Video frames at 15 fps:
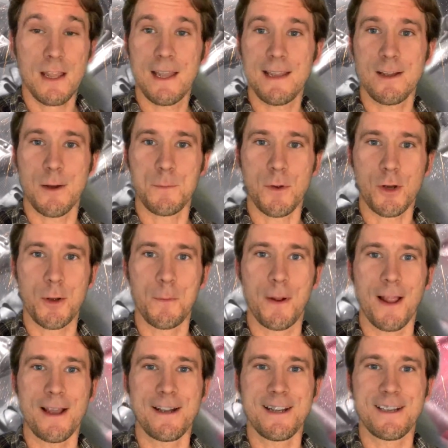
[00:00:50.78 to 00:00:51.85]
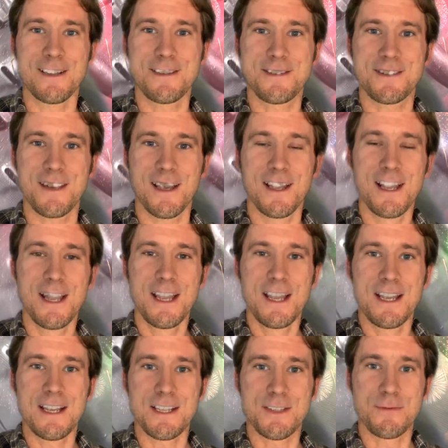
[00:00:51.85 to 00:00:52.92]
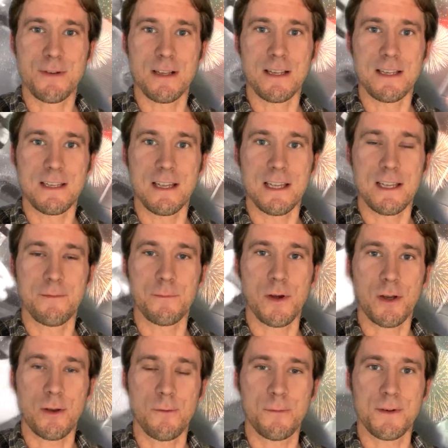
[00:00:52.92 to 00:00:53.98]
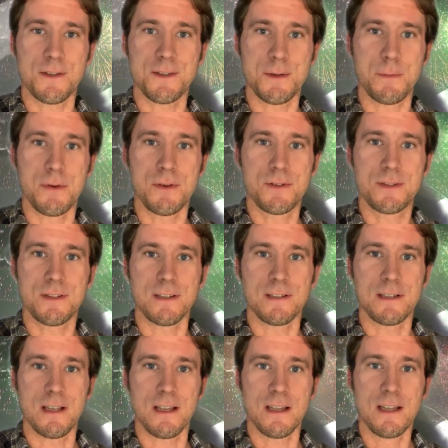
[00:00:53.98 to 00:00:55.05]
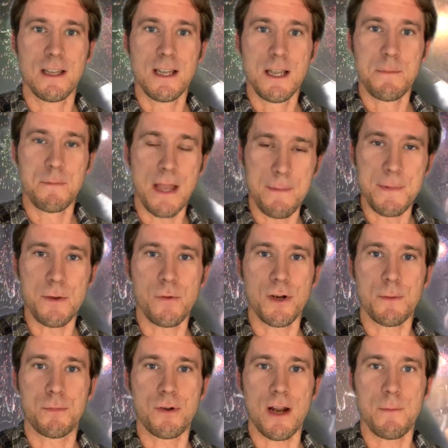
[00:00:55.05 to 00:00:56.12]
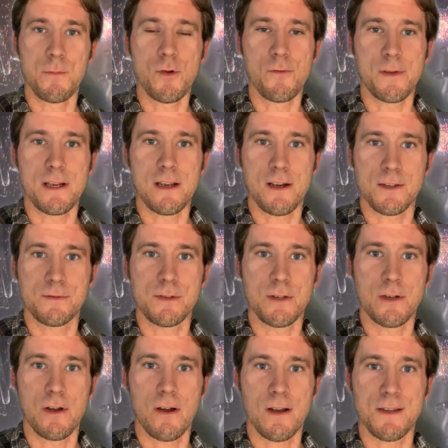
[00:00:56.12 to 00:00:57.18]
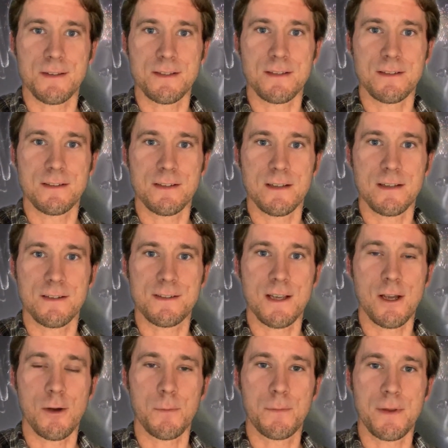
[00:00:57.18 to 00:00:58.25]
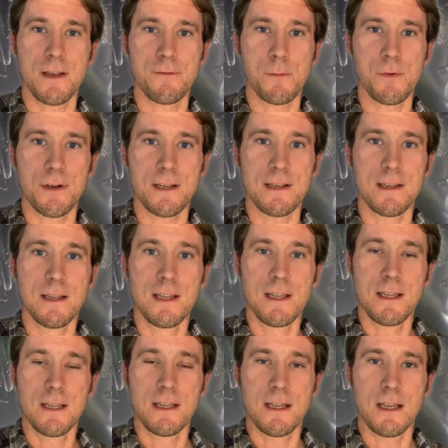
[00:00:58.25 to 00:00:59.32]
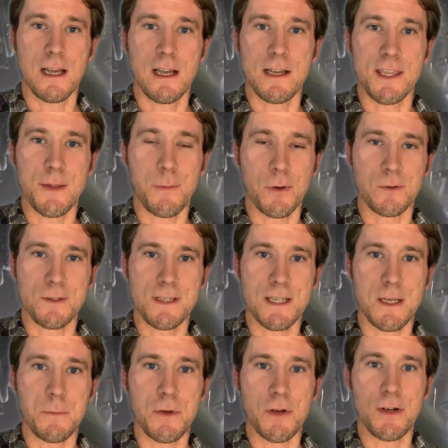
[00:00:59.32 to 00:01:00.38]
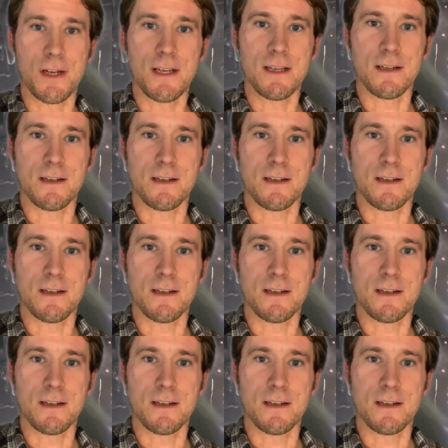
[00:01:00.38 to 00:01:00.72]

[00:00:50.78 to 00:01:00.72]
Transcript: hey, I'm not complaining. It's really given my confidence a boost and made me want to put up more videos for you guys and to help everybody in the Model T community